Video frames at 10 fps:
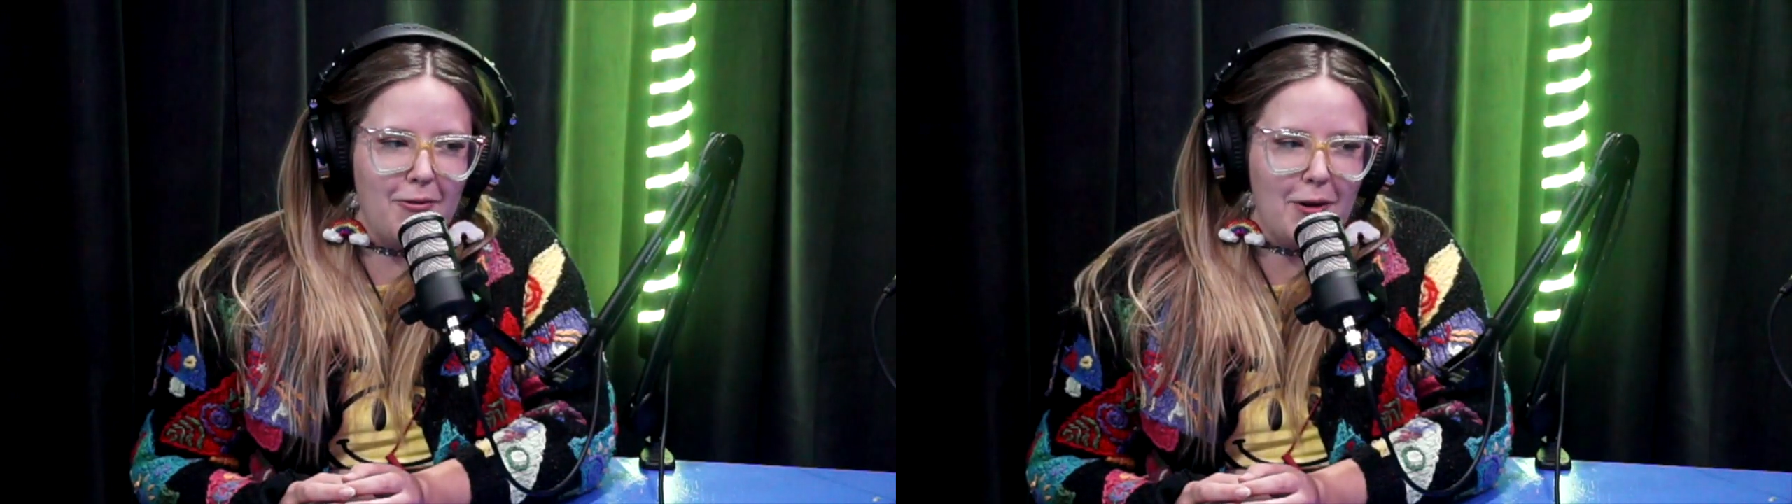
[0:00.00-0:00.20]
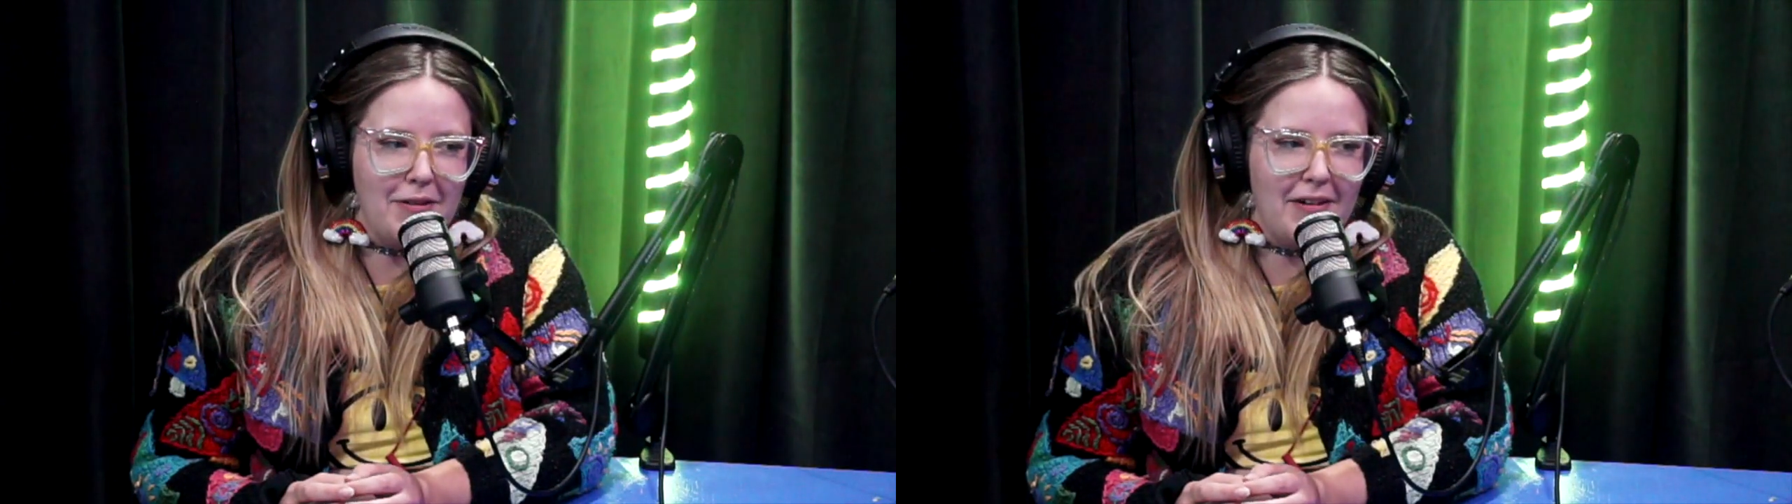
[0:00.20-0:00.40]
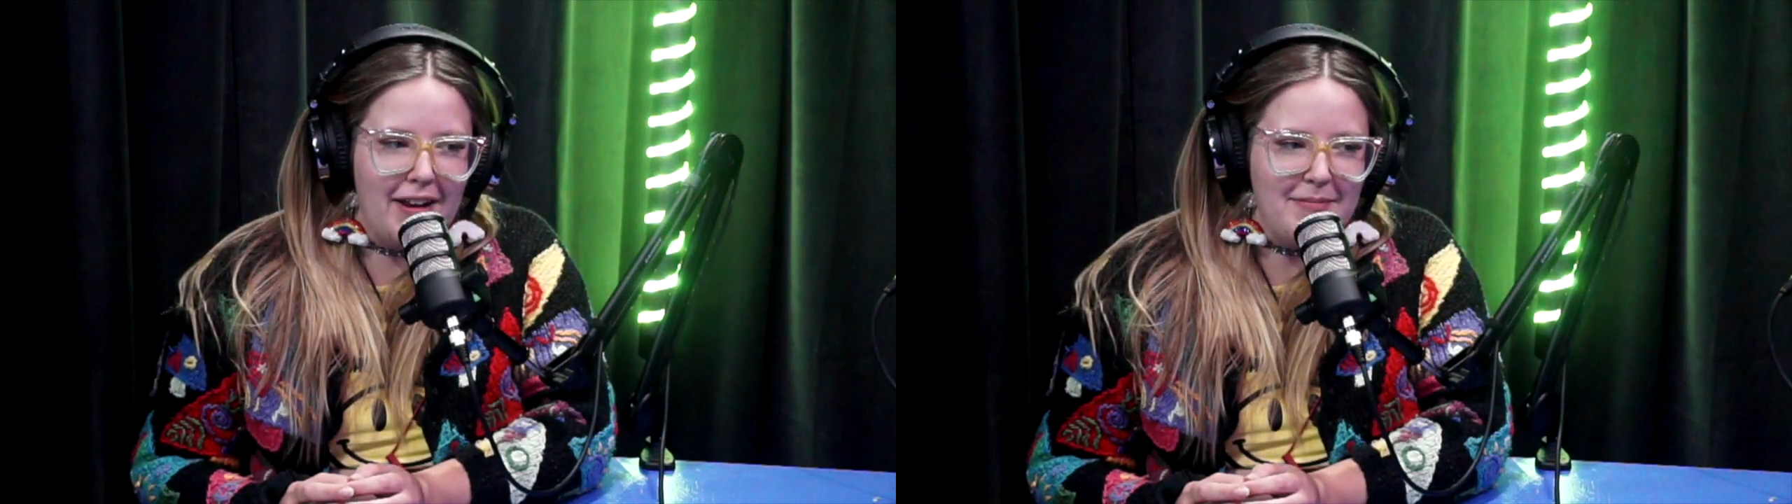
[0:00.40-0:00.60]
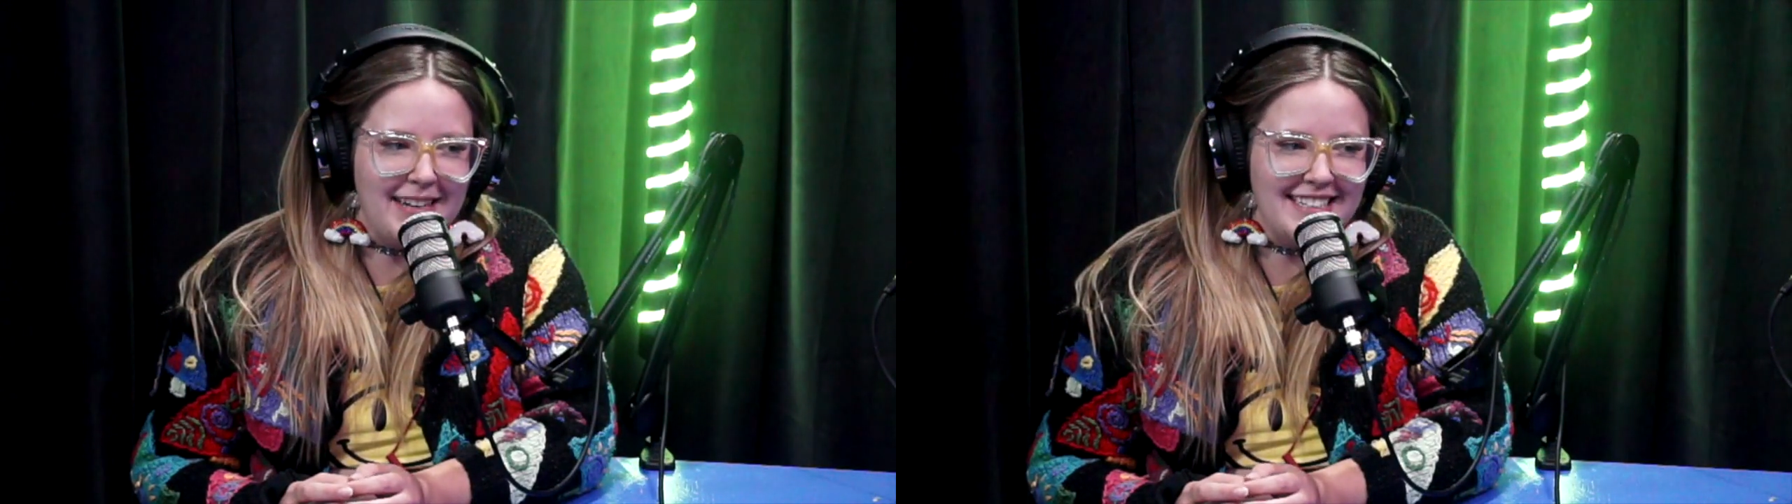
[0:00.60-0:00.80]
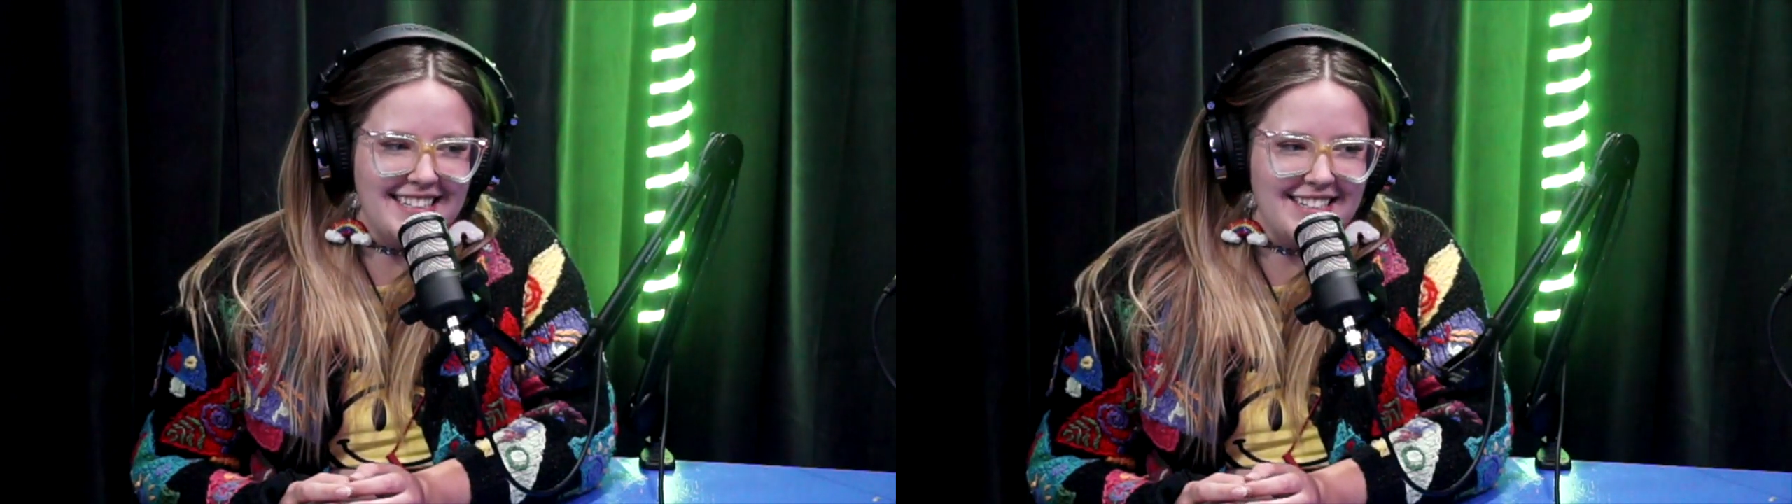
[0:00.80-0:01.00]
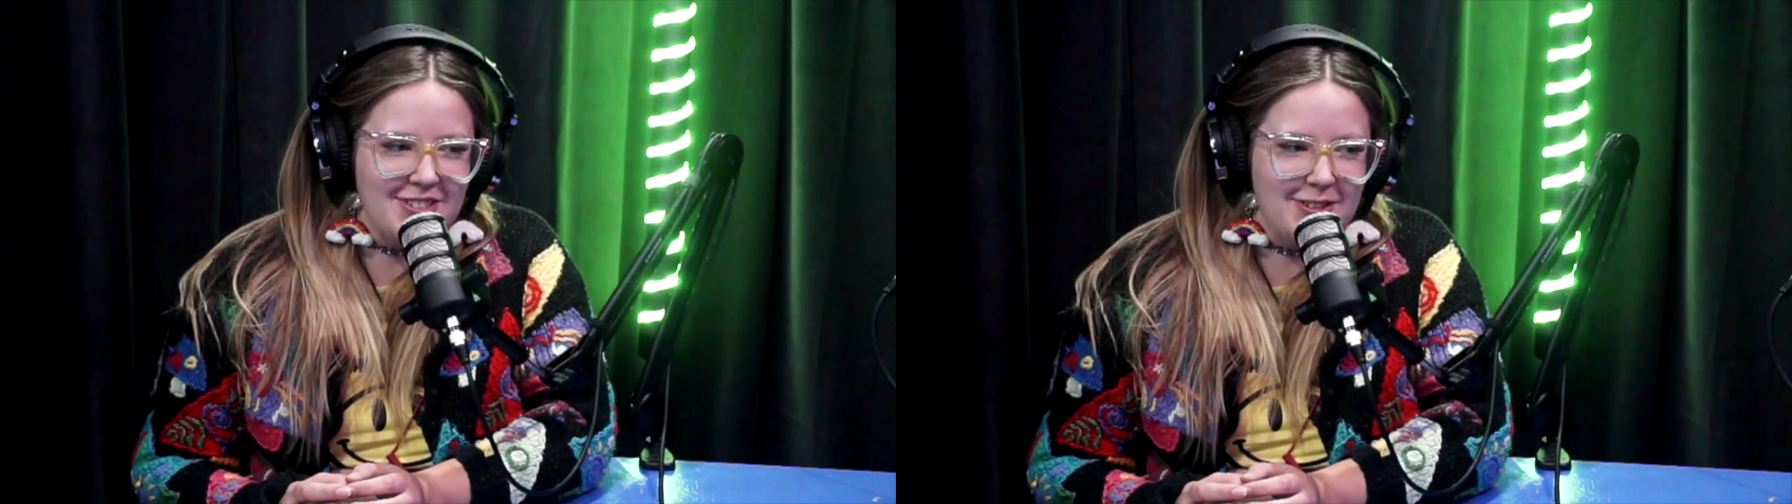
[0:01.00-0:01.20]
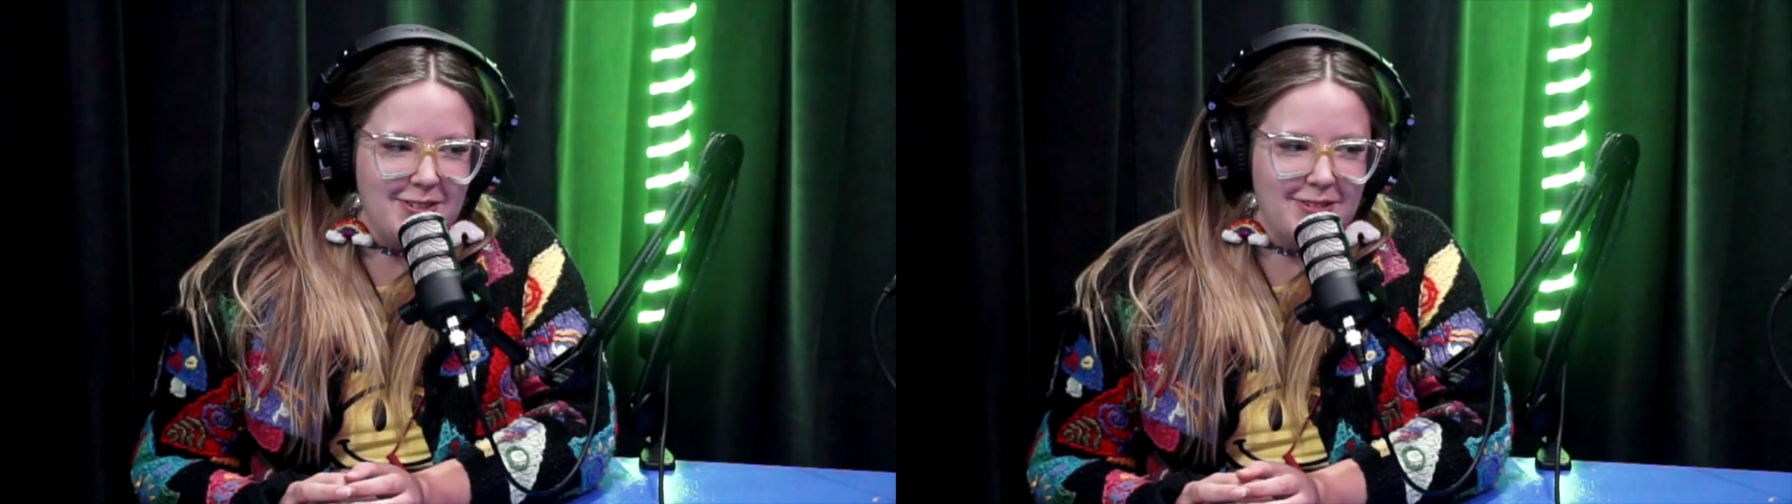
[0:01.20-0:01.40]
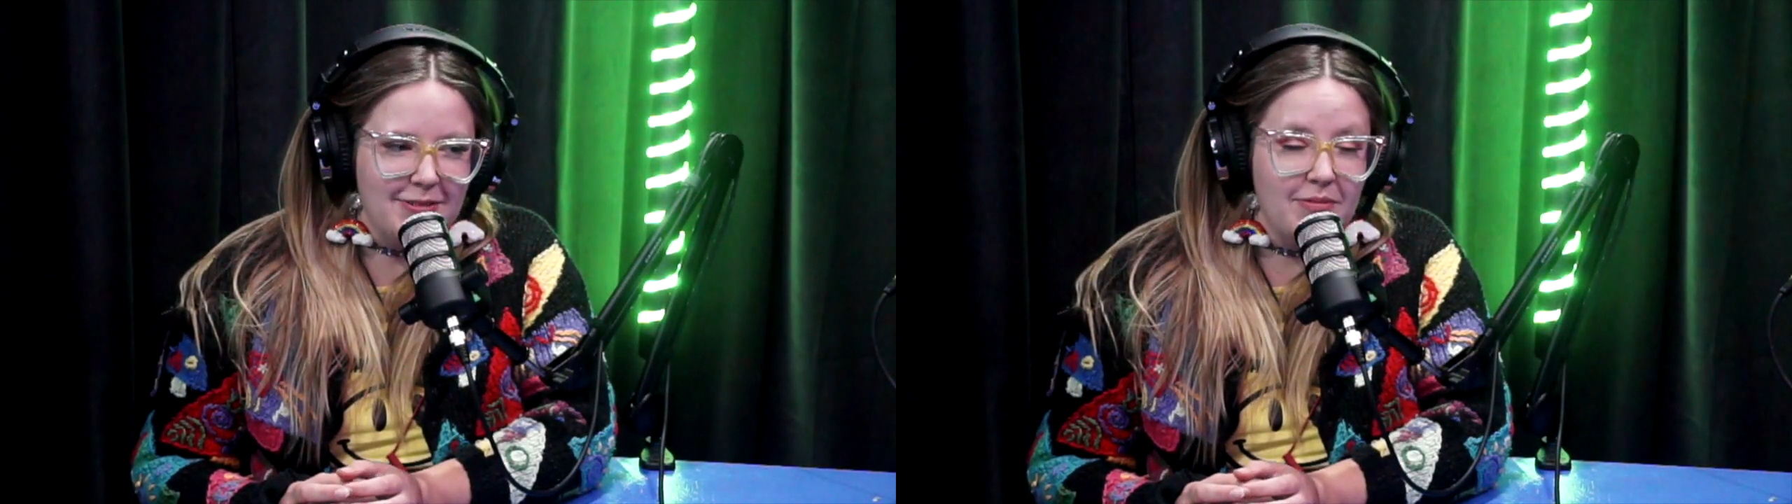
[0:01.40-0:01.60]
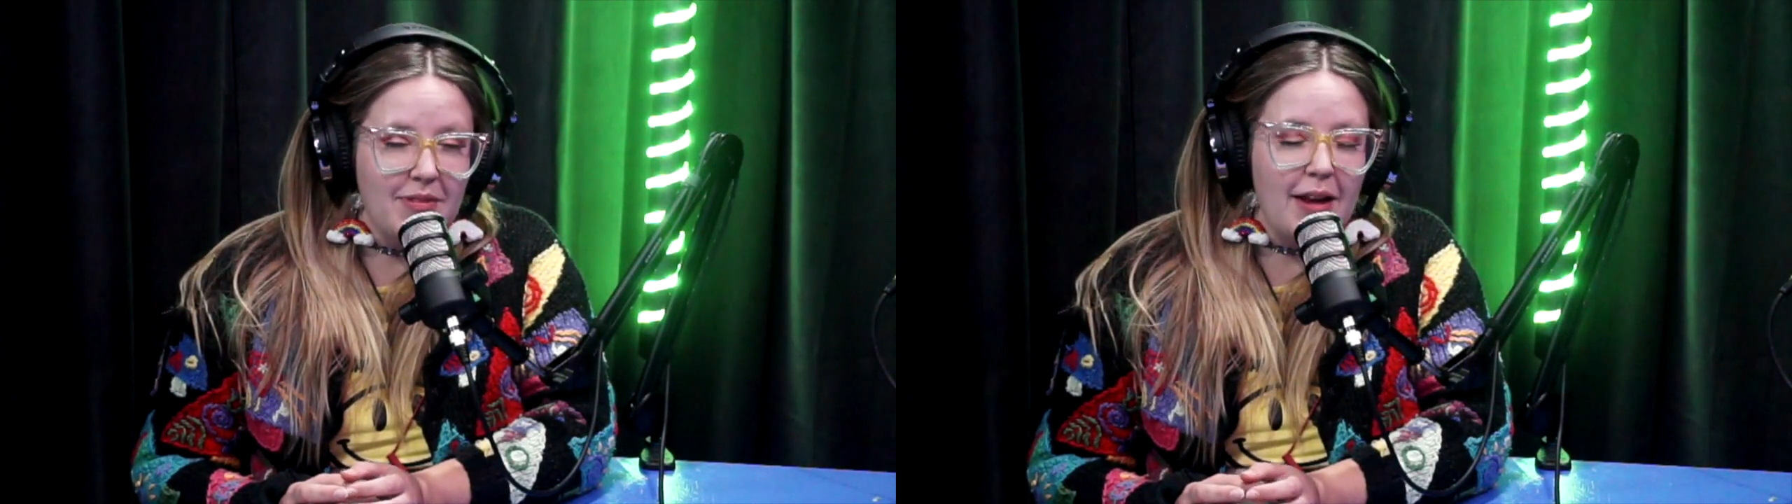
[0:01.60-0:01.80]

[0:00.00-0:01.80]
forty-five minutes into, yeah.